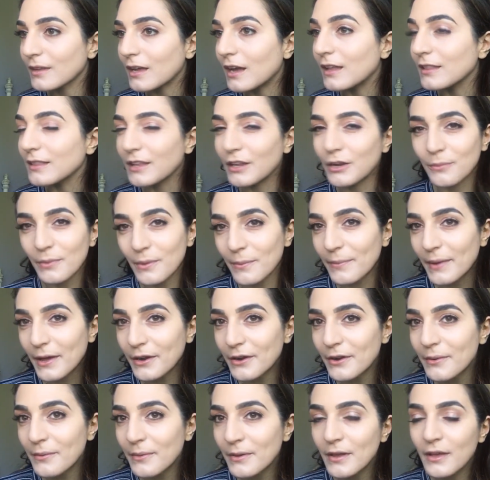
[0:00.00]
a little bit
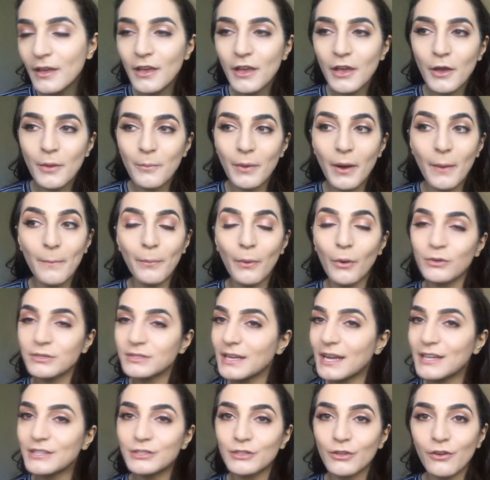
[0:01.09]
better. But both
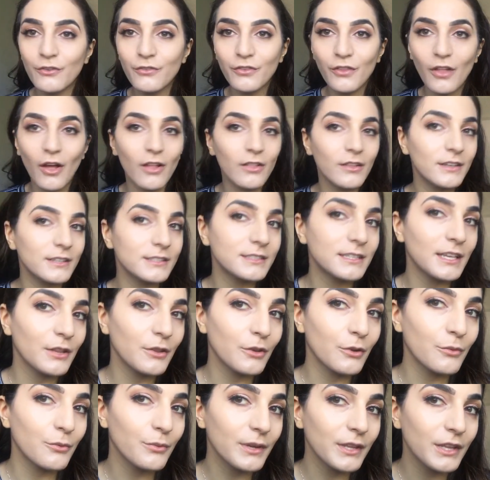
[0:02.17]
sides look flawless. They
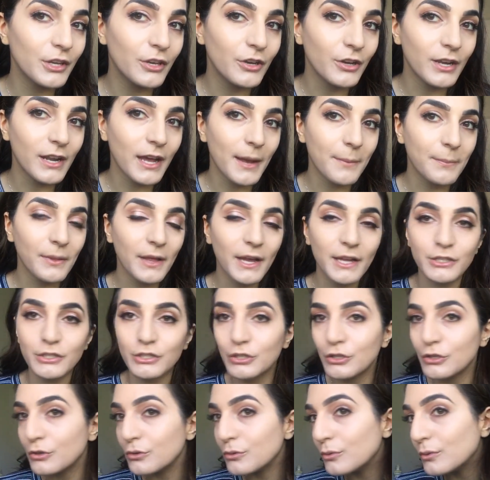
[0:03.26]
look really good. I applied
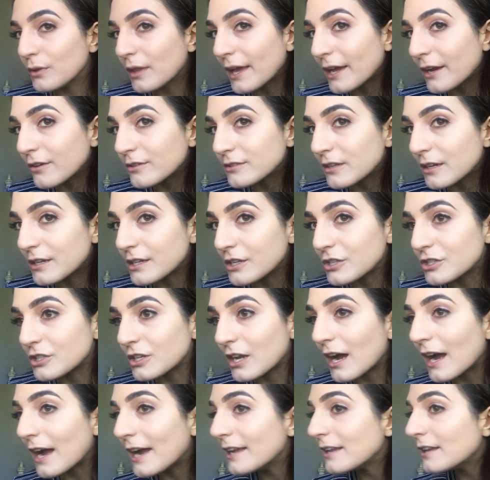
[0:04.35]
2 layers on each
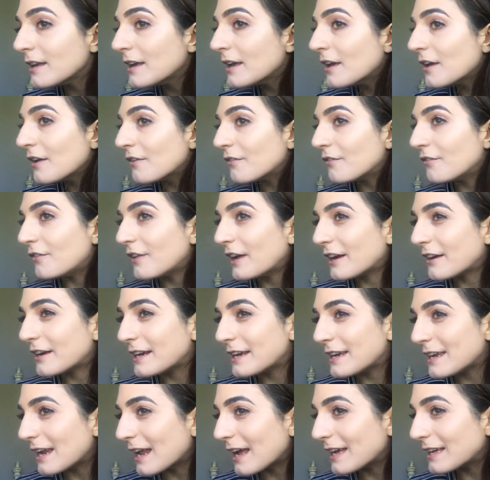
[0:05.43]
side. Very
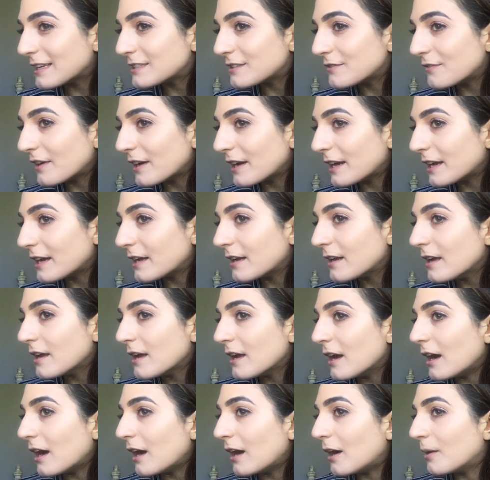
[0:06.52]
nice, very
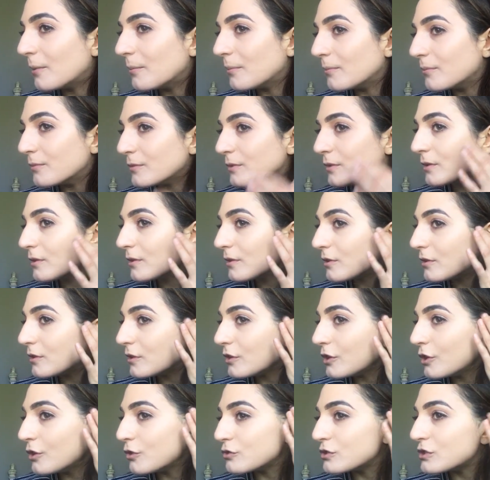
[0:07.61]

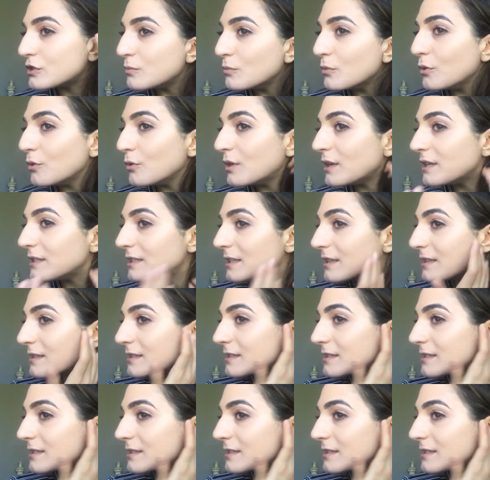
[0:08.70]
you know, smooth into the